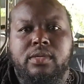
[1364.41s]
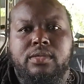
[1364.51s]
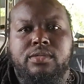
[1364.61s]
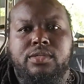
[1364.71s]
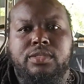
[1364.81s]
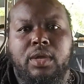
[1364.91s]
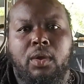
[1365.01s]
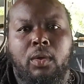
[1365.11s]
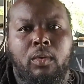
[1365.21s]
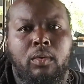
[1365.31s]

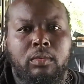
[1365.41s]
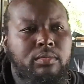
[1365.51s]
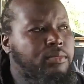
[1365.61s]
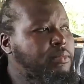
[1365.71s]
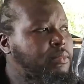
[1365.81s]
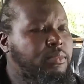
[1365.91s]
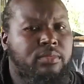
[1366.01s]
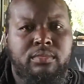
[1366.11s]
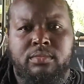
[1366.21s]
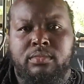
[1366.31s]
So
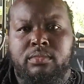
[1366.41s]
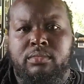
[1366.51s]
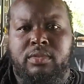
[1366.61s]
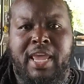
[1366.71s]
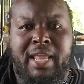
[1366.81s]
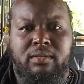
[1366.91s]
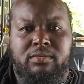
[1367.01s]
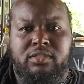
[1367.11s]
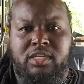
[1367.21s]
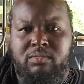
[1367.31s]
that
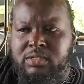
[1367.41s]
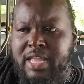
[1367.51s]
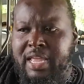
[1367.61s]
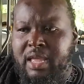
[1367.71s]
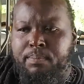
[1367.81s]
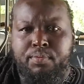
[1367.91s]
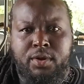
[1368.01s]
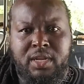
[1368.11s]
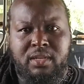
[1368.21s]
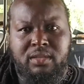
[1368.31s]
seems like a
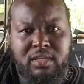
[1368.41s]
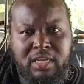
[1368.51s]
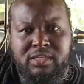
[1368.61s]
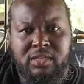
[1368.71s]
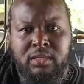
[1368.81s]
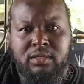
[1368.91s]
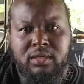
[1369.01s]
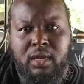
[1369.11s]
pretty decent